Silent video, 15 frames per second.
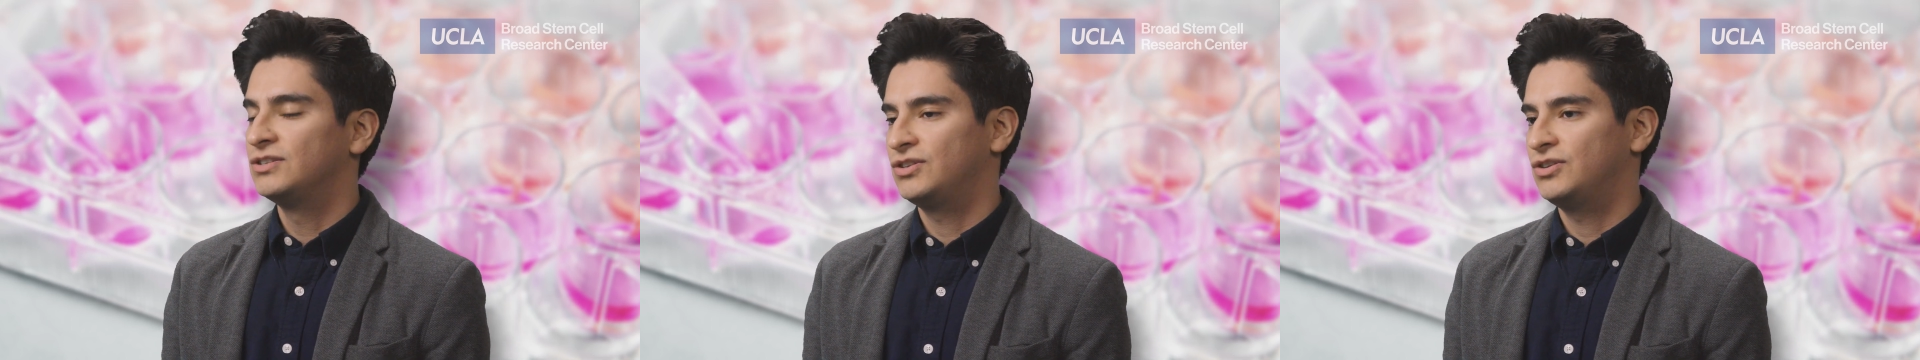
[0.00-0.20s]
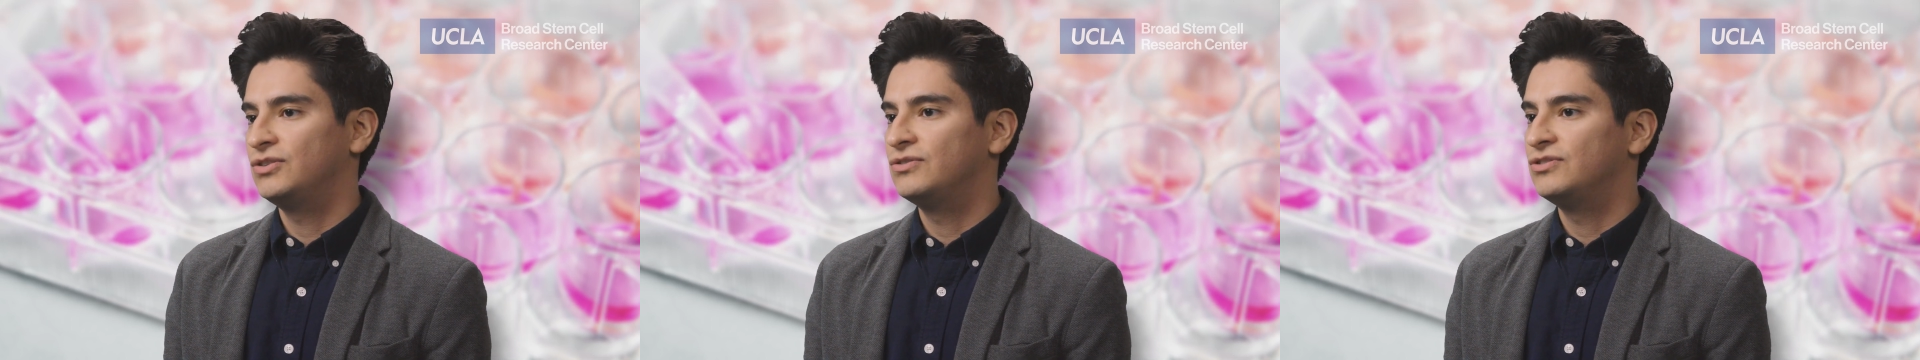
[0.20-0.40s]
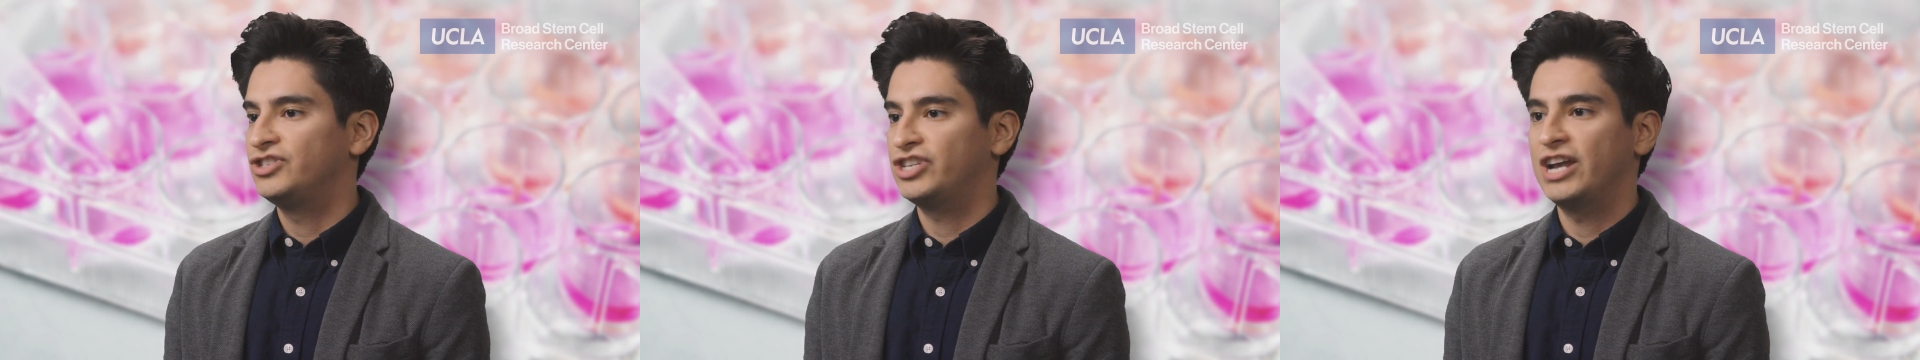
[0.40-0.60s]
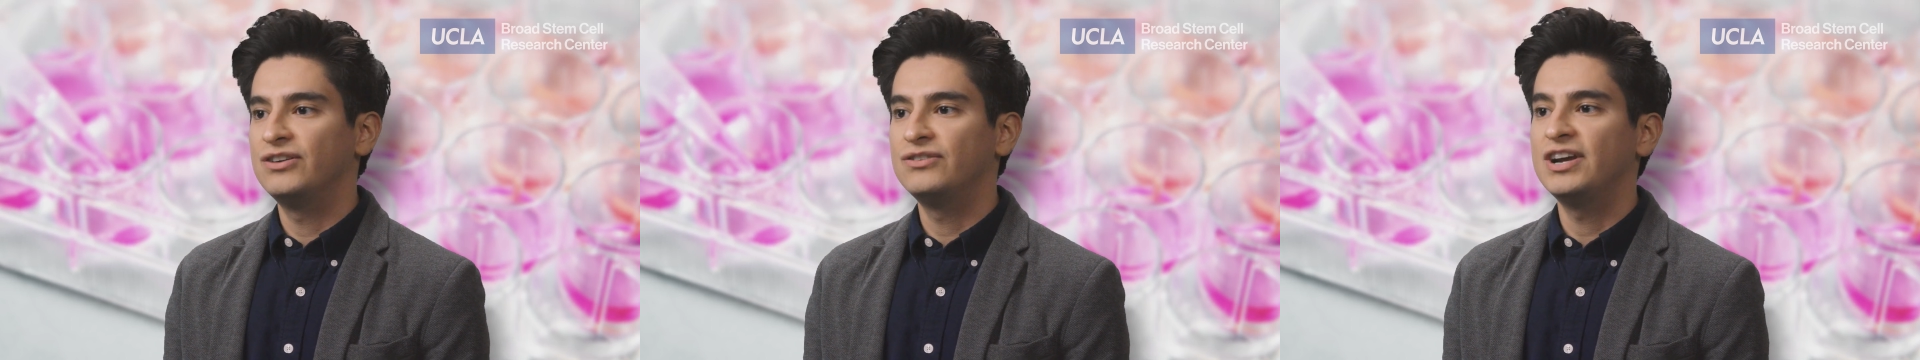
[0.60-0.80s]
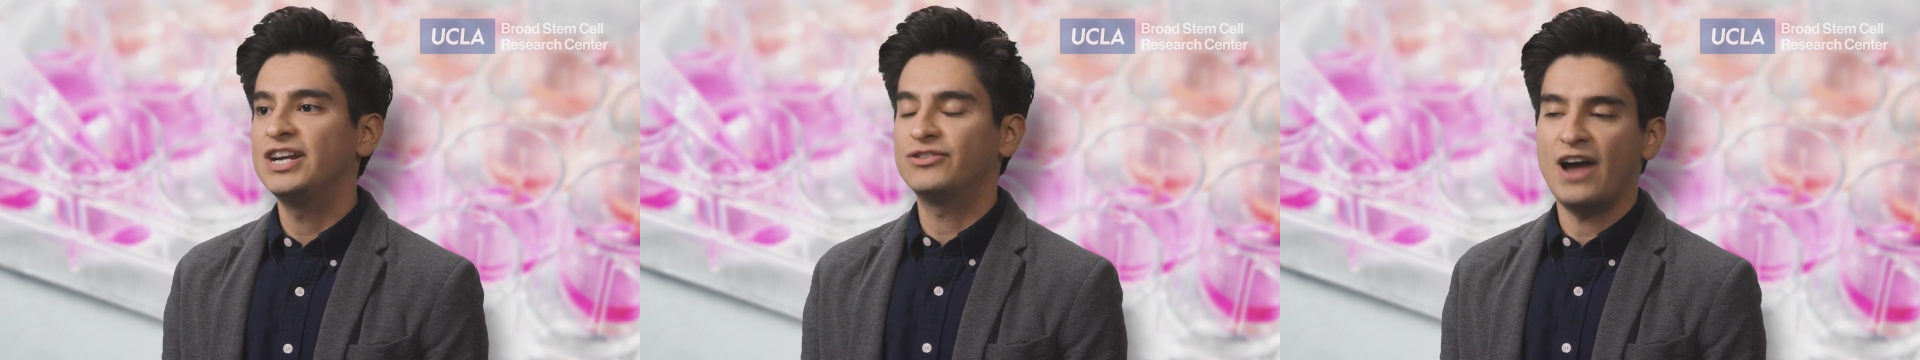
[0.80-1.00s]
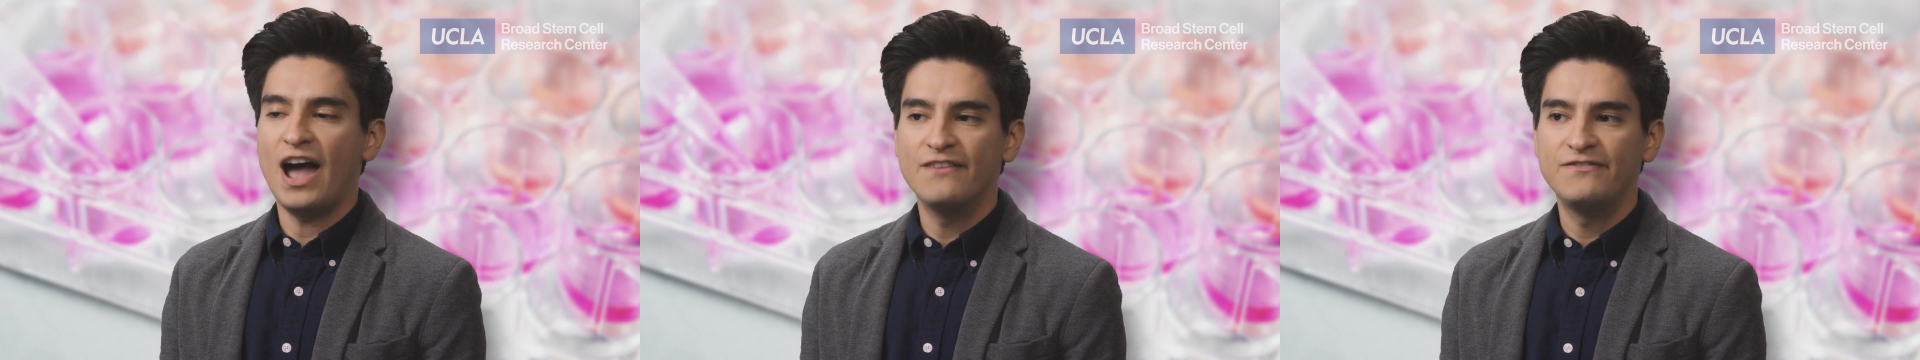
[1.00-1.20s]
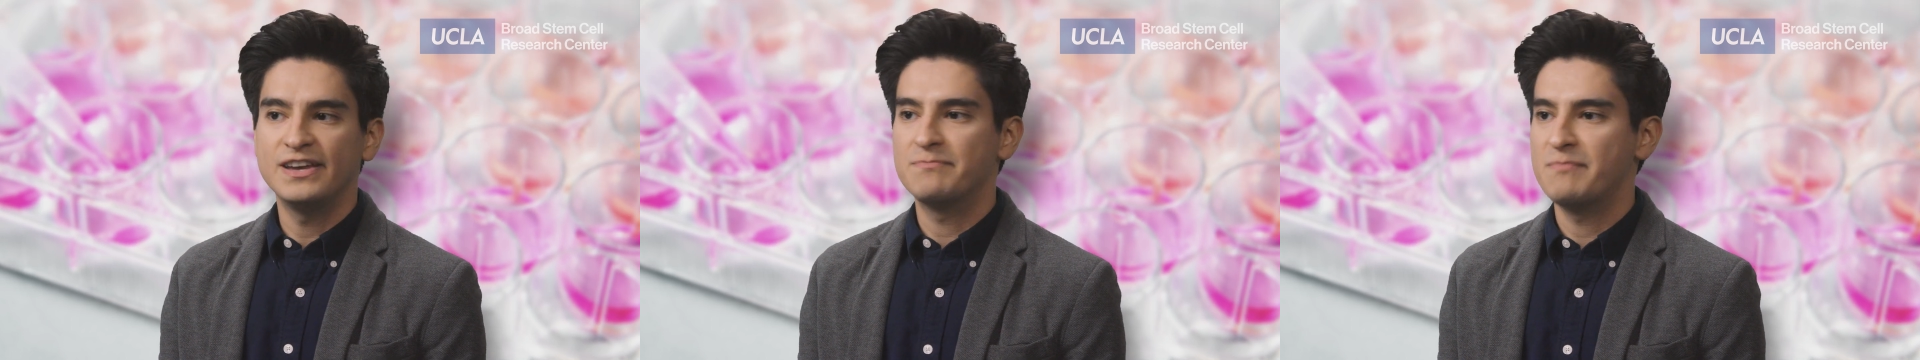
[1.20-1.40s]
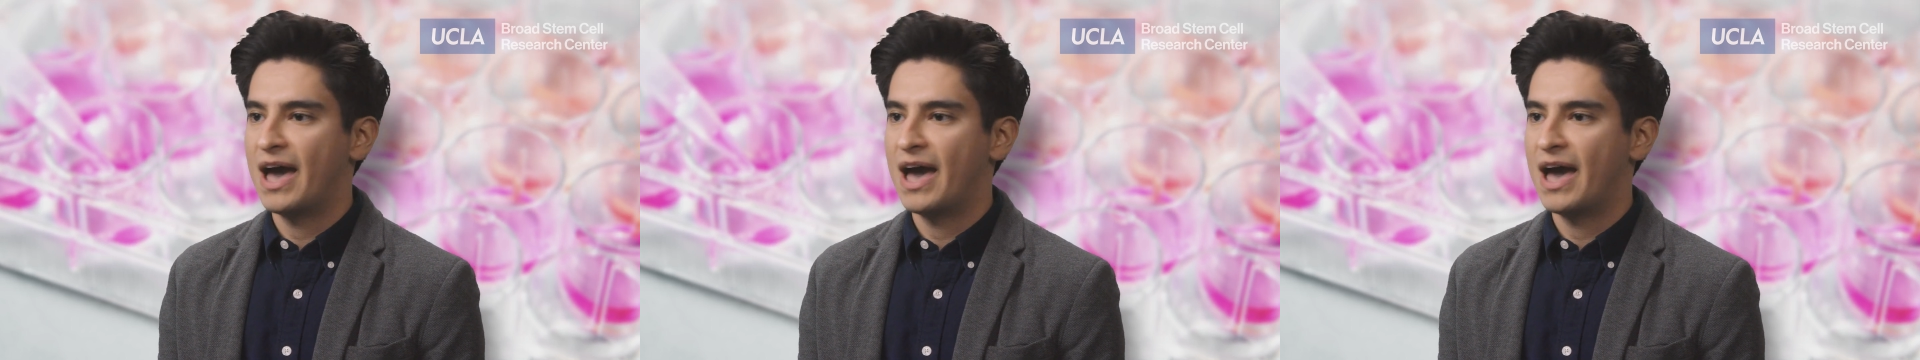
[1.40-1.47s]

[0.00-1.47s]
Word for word: to generate traffic